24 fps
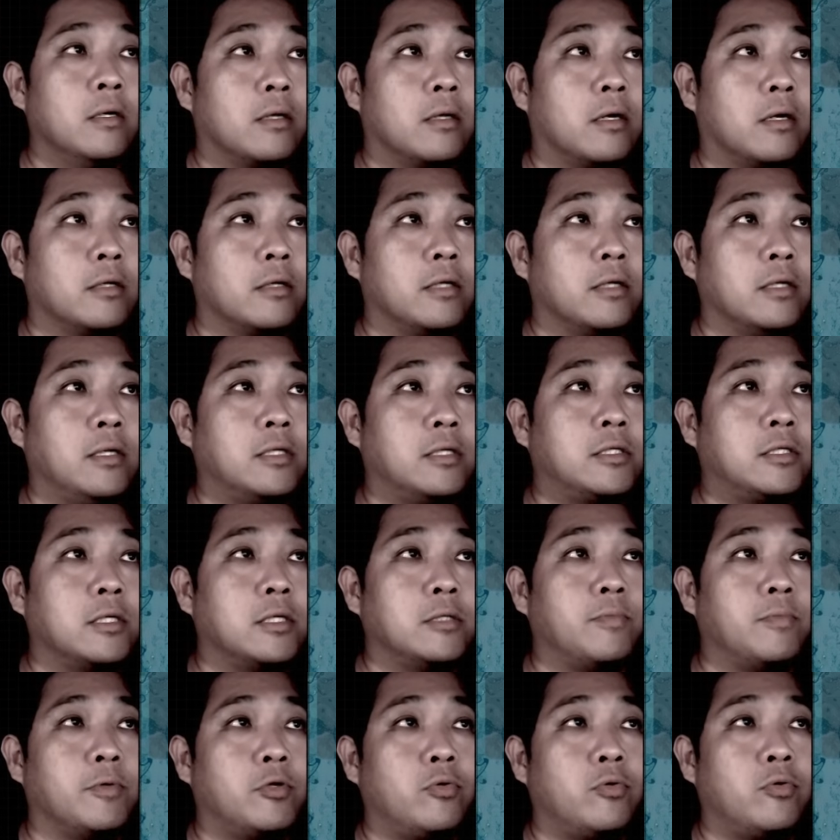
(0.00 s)
The distance
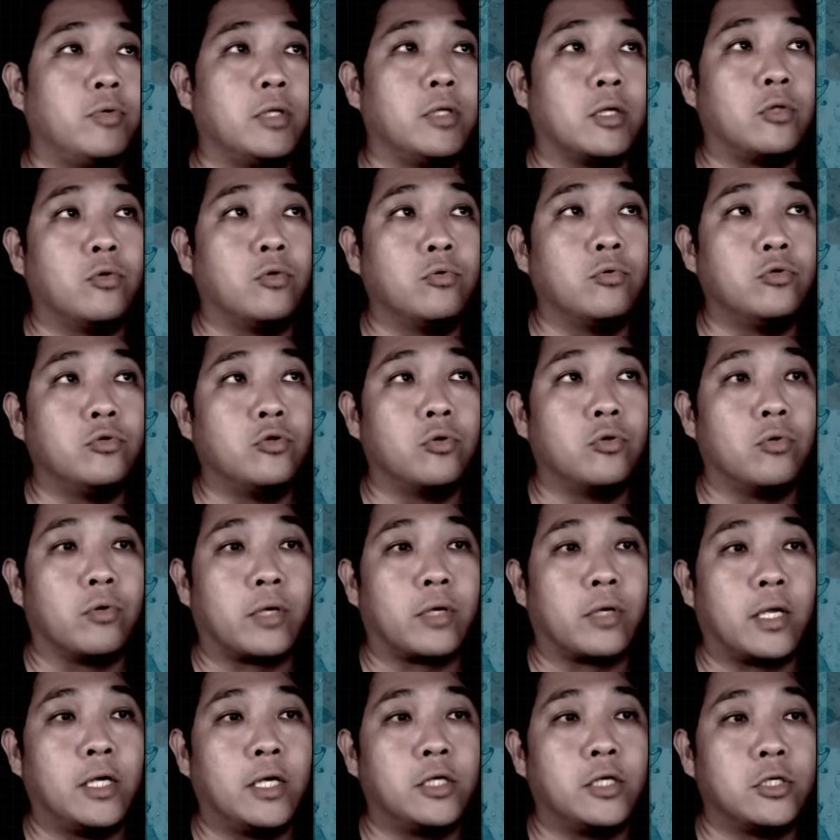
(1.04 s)
between the two
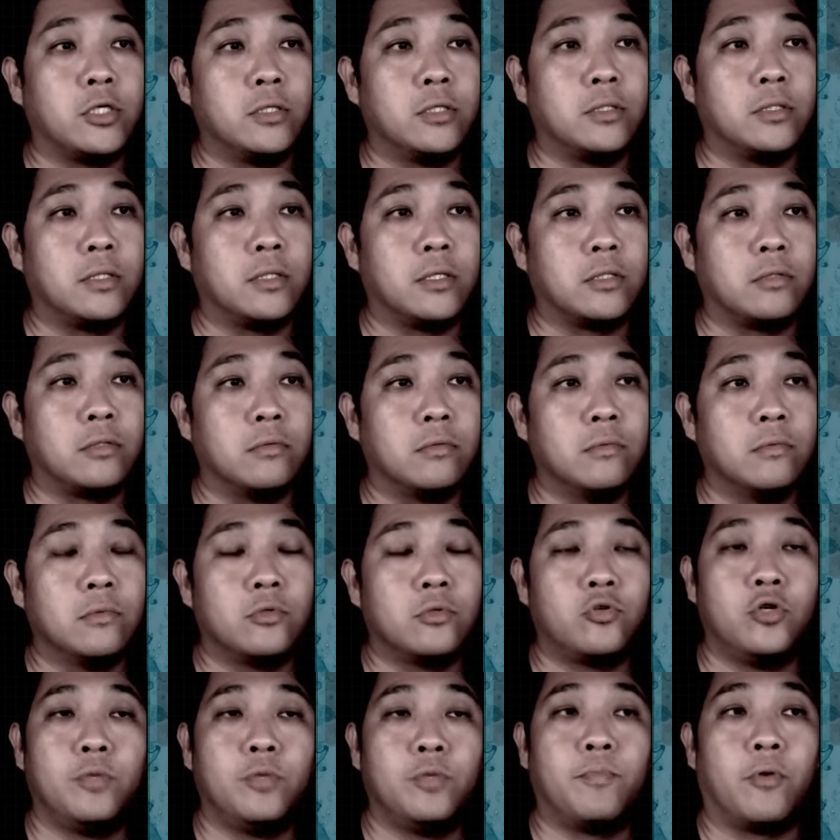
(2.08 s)
geolocations is
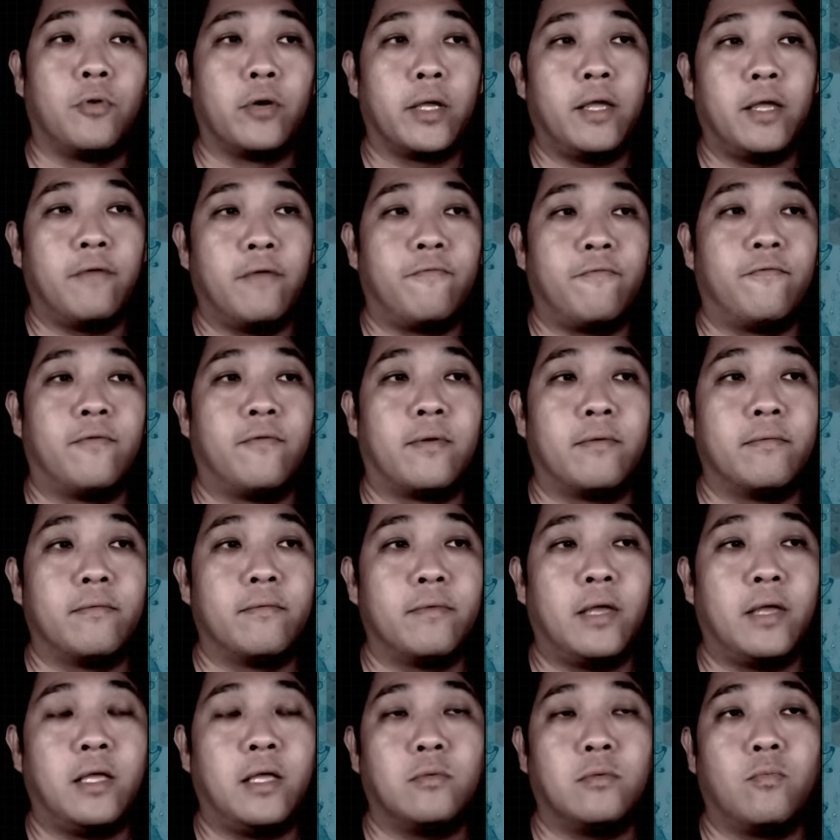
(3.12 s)

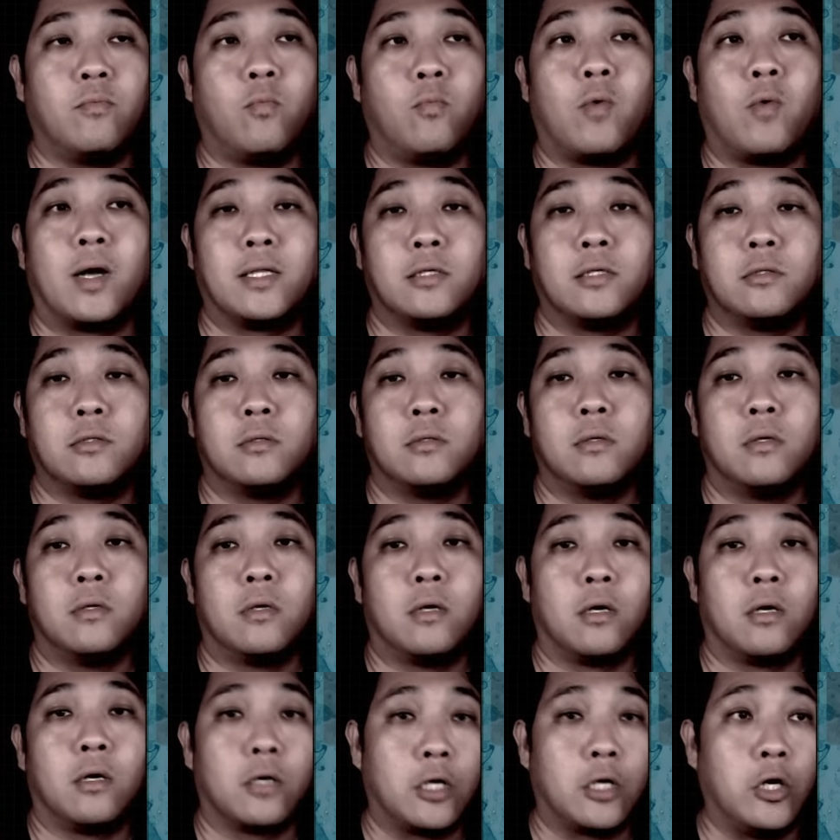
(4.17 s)
3.81
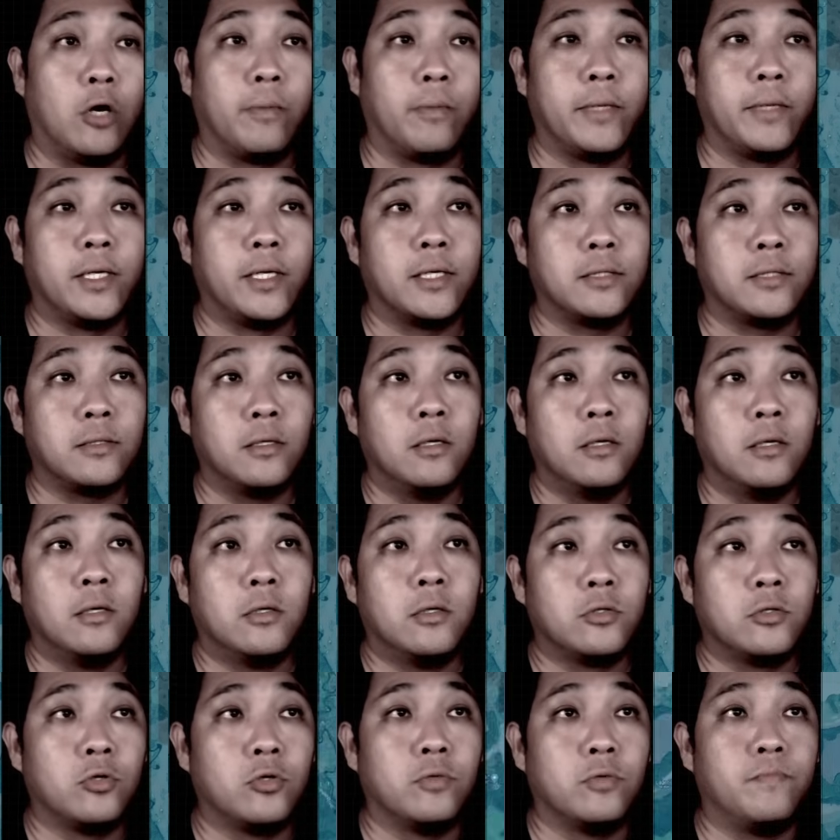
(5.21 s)
kilometers.
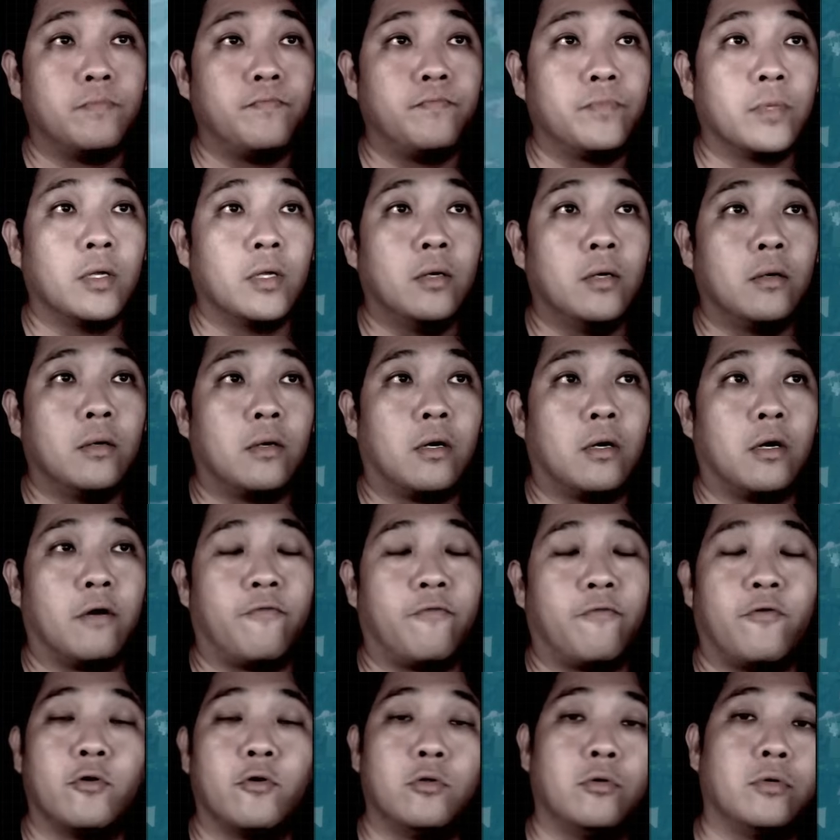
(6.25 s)
So
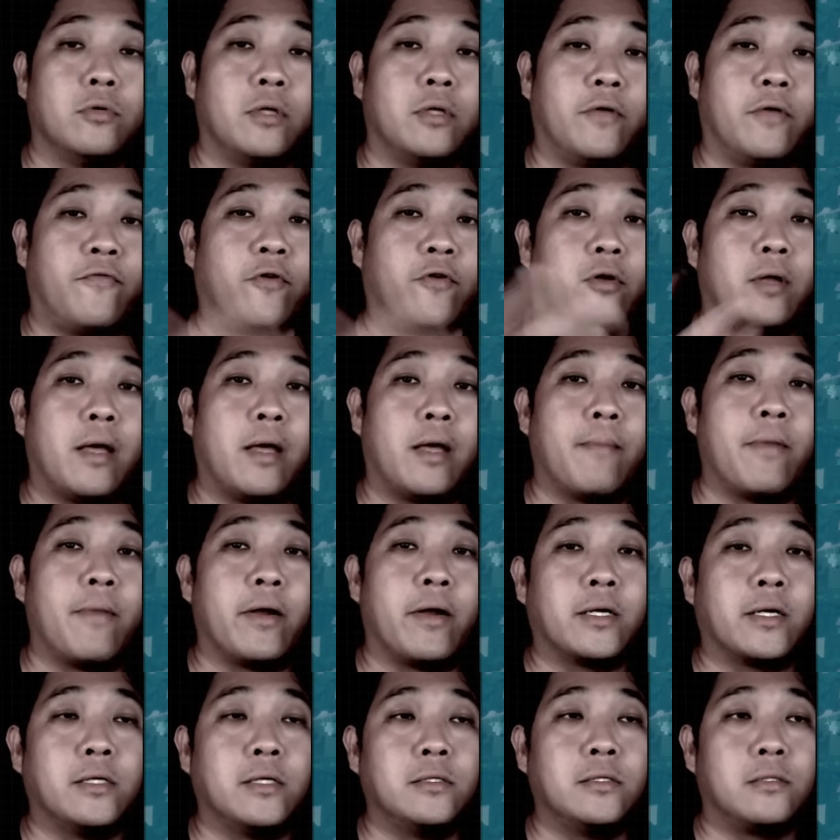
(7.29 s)
for the
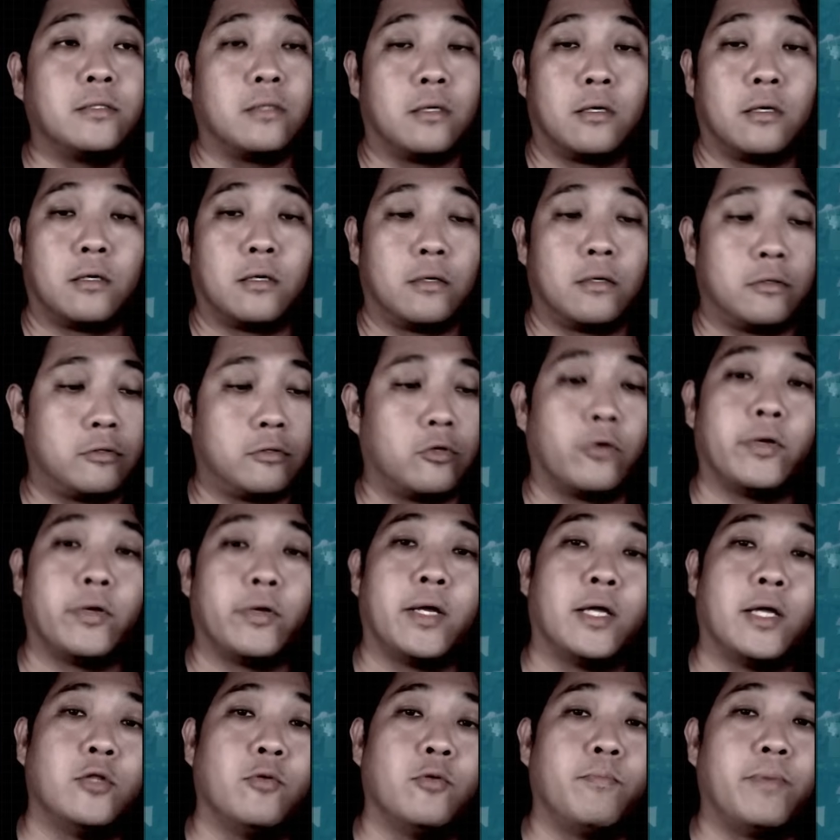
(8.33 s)
Americans, sorry,
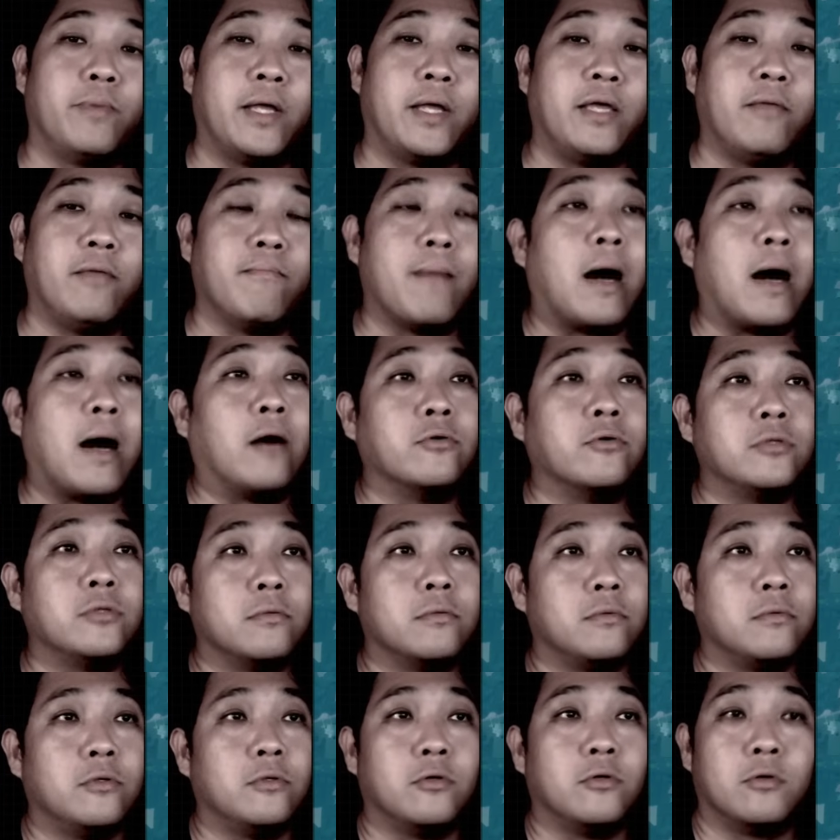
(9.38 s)
I don't play mouse.
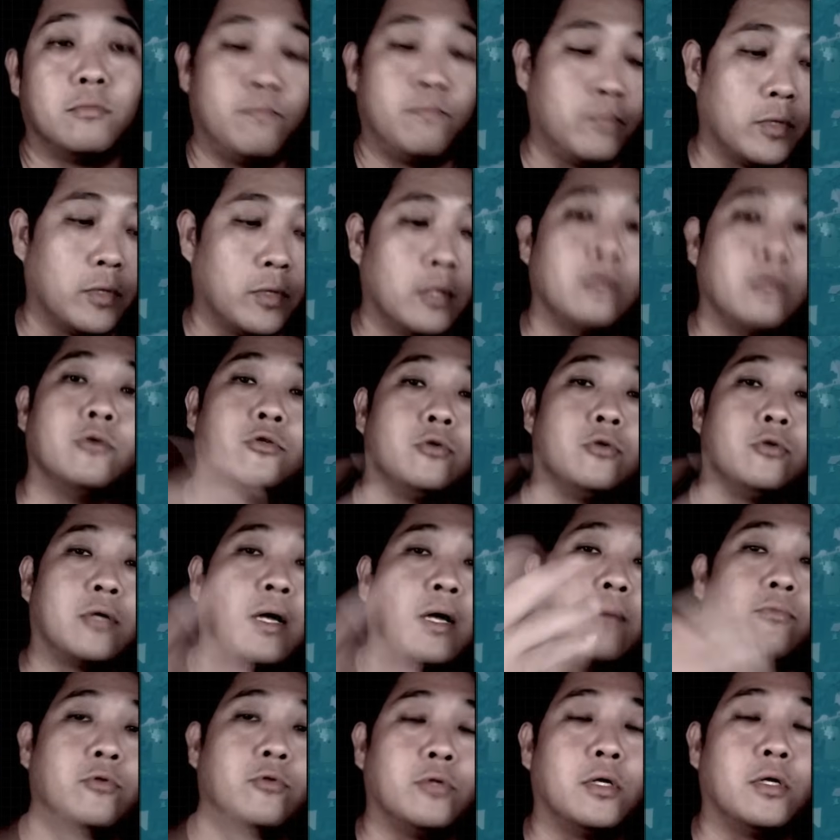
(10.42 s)
You should
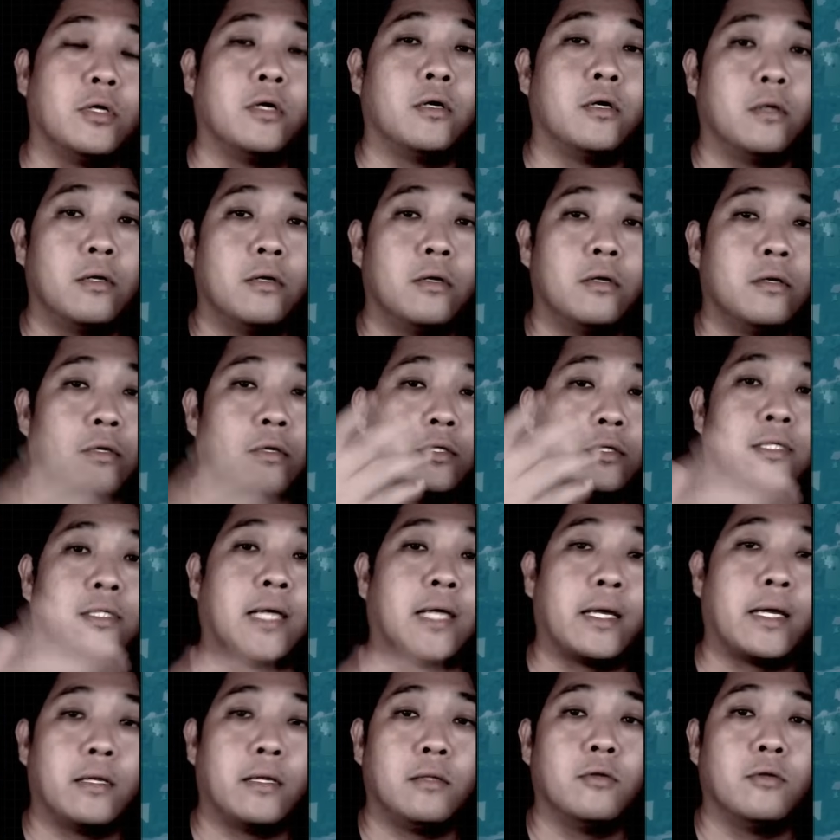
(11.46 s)
come to the site,